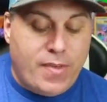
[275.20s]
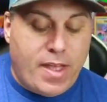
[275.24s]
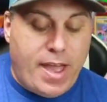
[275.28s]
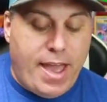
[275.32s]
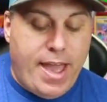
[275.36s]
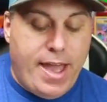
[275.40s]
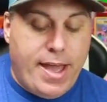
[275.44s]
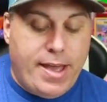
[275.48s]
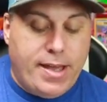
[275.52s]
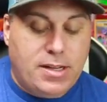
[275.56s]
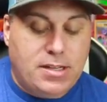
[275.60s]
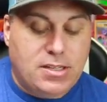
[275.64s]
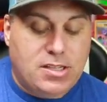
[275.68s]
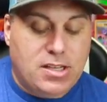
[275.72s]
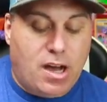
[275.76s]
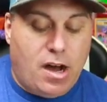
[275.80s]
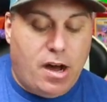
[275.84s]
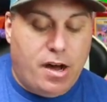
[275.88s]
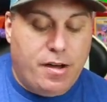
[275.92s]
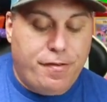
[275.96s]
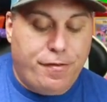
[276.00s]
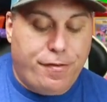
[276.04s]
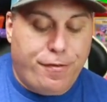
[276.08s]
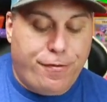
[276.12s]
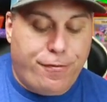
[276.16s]
and
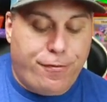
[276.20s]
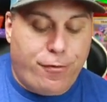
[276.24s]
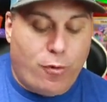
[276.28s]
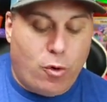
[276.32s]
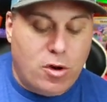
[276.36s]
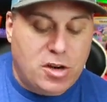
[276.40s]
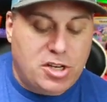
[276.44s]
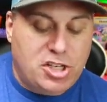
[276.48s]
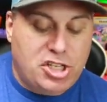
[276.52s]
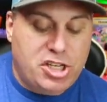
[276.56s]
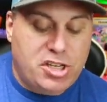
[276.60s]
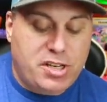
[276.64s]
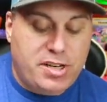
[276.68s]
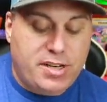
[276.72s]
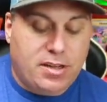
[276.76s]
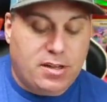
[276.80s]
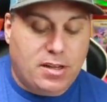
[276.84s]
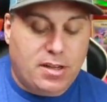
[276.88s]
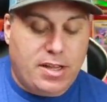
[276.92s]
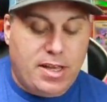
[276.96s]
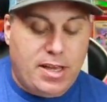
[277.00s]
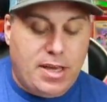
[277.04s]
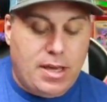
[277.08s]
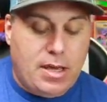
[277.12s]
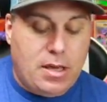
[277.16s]

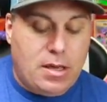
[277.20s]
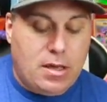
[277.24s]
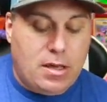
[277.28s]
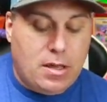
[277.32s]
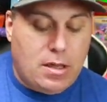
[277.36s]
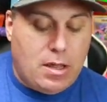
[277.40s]
unfortunately,